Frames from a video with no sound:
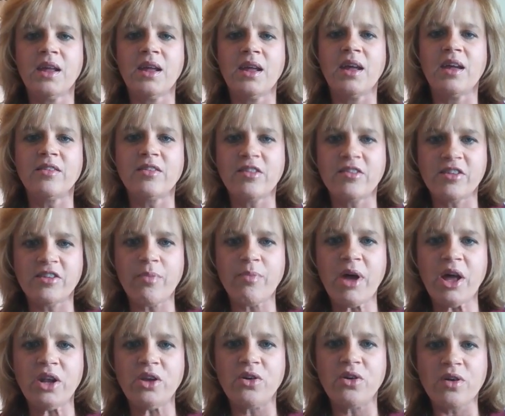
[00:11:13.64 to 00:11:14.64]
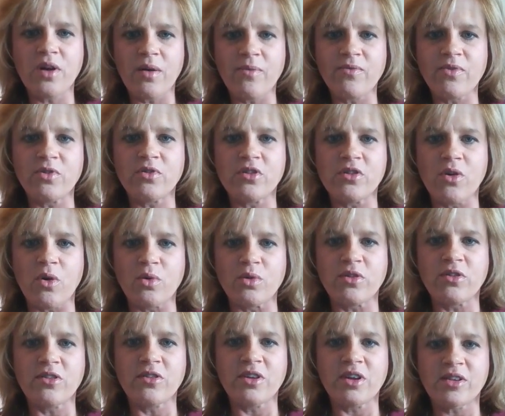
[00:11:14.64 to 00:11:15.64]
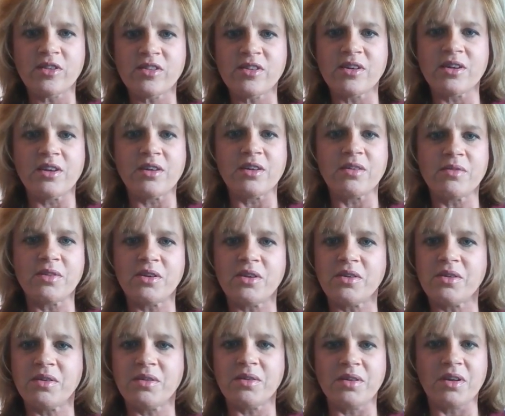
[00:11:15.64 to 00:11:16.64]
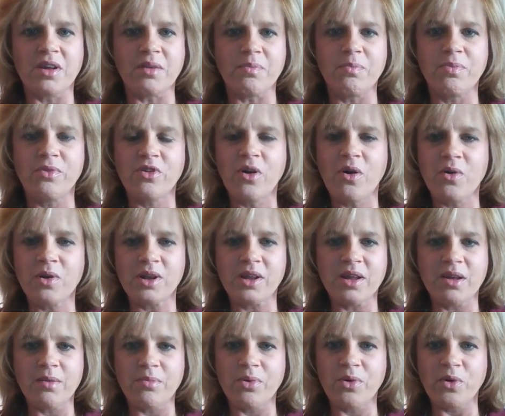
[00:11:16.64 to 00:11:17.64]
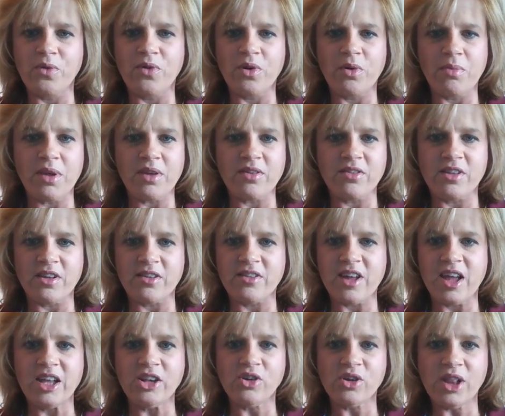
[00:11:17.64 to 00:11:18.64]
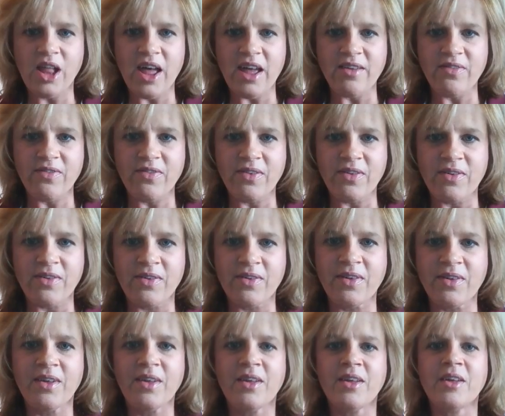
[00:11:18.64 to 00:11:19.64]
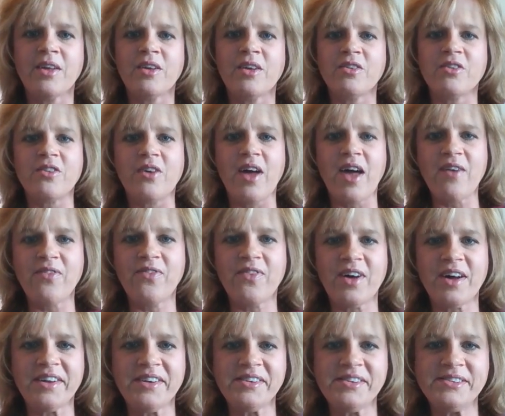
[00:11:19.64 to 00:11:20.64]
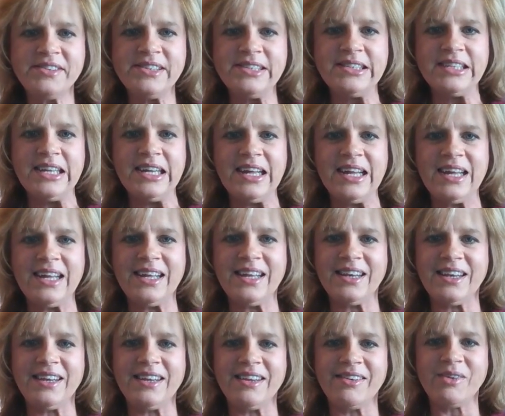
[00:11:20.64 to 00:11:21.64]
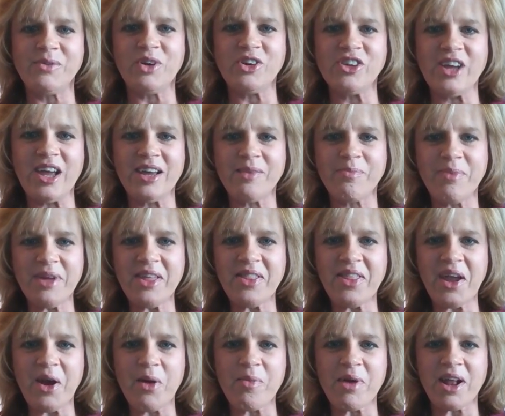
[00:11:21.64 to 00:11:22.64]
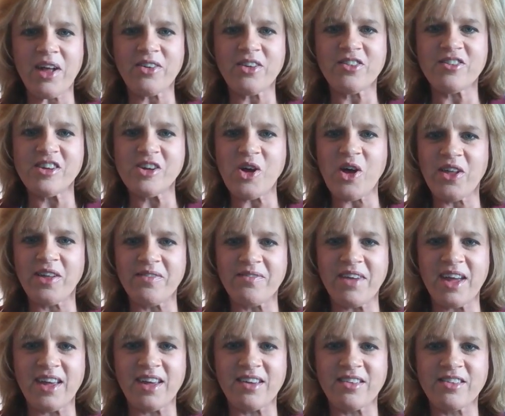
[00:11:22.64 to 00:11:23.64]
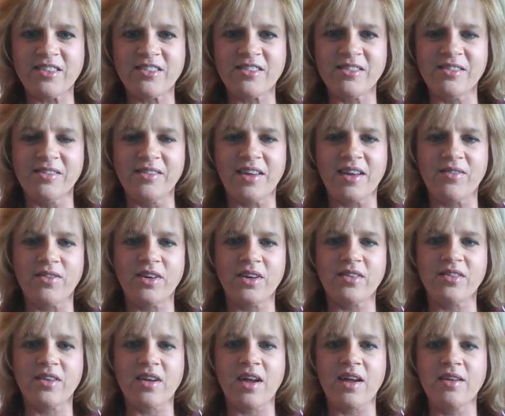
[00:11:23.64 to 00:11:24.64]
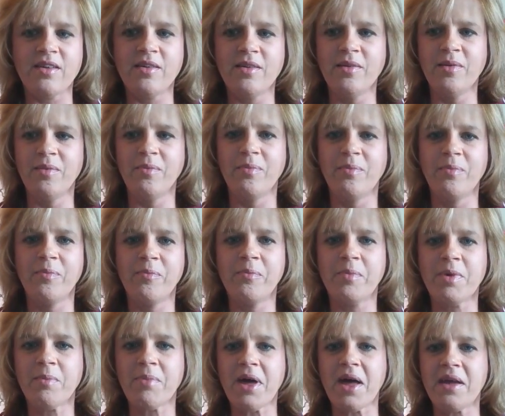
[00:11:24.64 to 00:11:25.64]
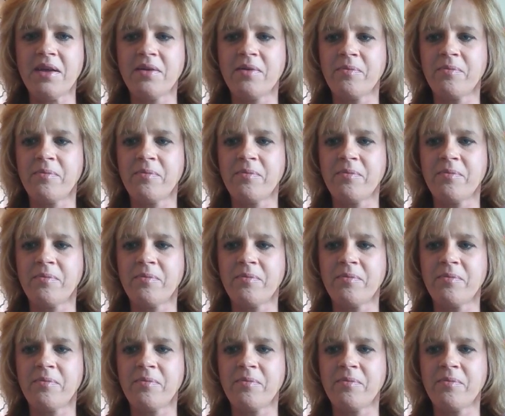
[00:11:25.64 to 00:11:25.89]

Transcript: and step out of your comfort zones. It's going to totally improve your business and your life. So have fun, and wish I could be there, but I'll see y'all in Vegas. Have a good day. Bye-bye.